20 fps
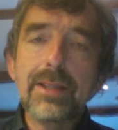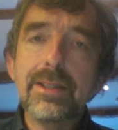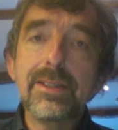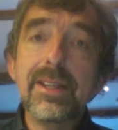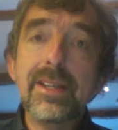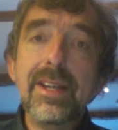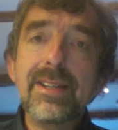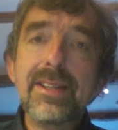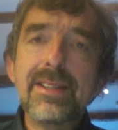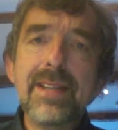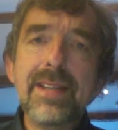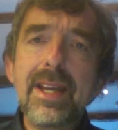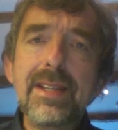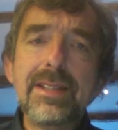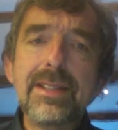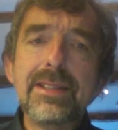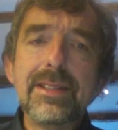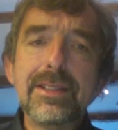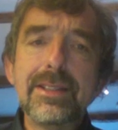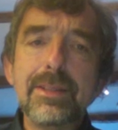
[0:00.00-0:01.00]
It's an insane
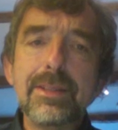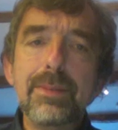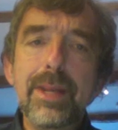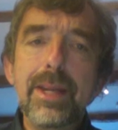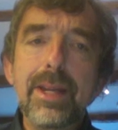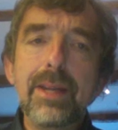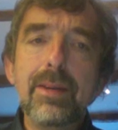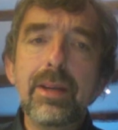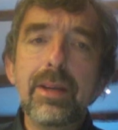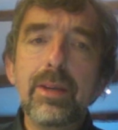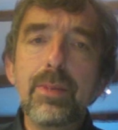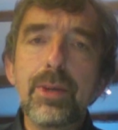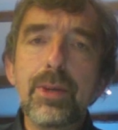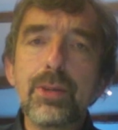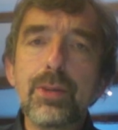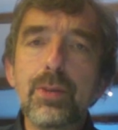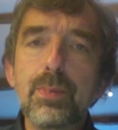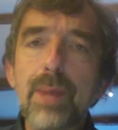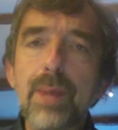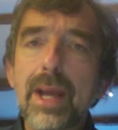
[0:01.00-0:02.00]
system letting
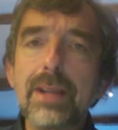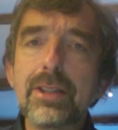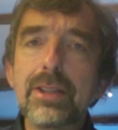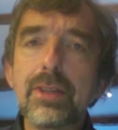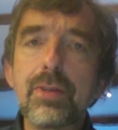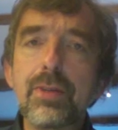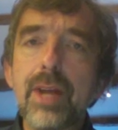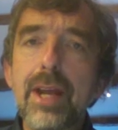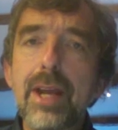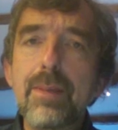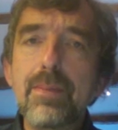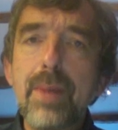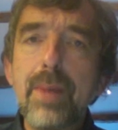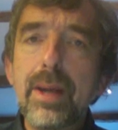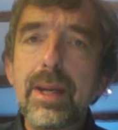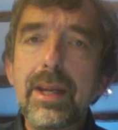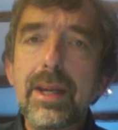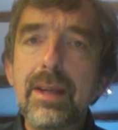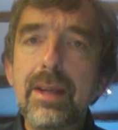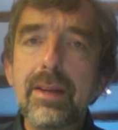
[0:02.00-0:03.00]
commercial banks create
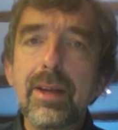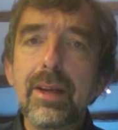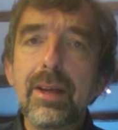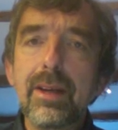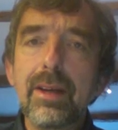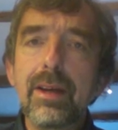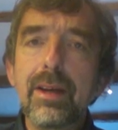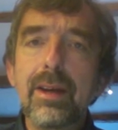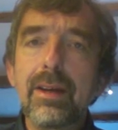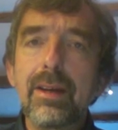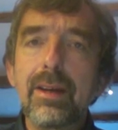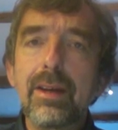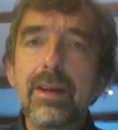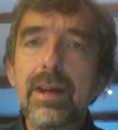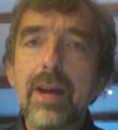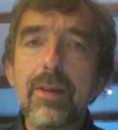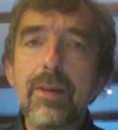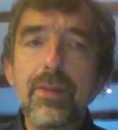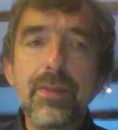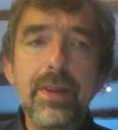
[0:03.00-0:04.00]
money
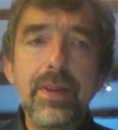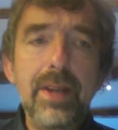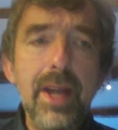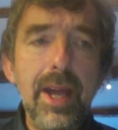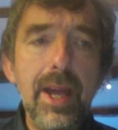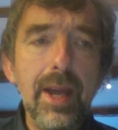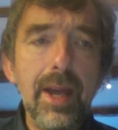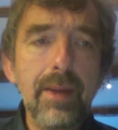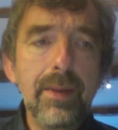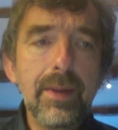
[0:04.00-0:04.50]
out of thin air.